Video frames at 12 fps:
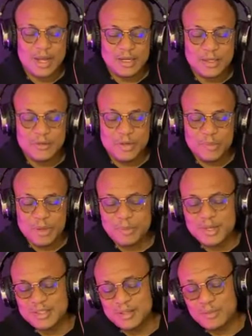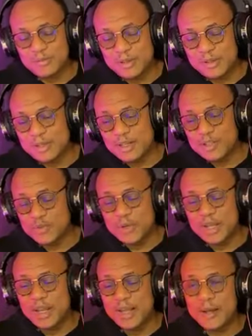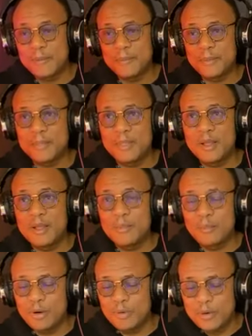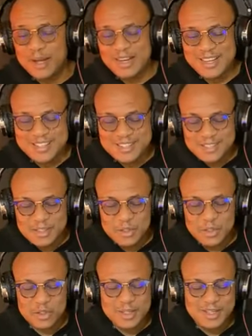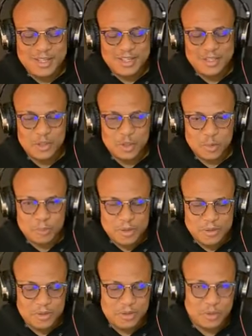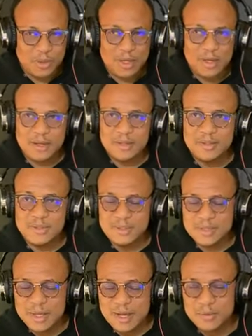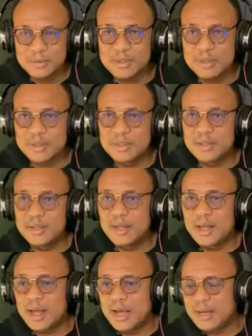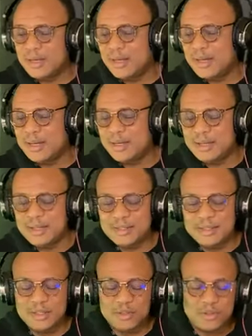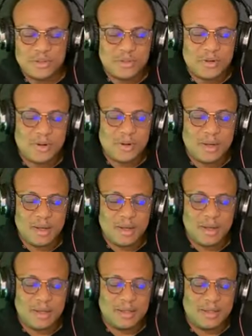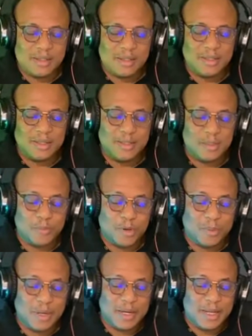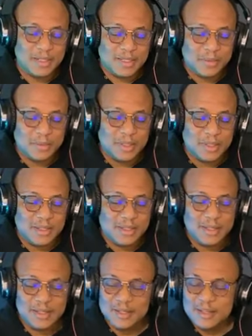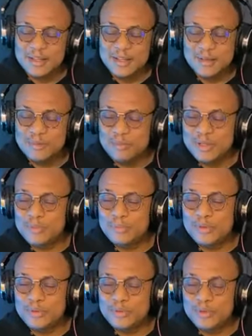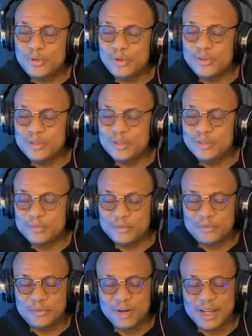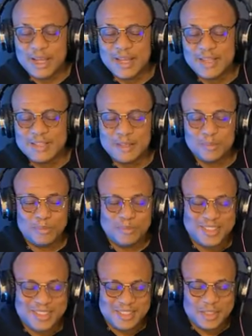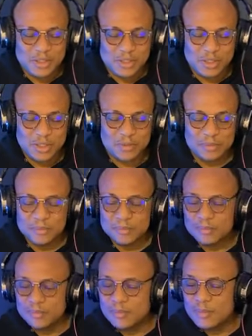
and we hardly remember some of the things we hear. But when a teaching is spiritual, sound, and then is a strong and the teaching is properly articulated, people don't forget teaching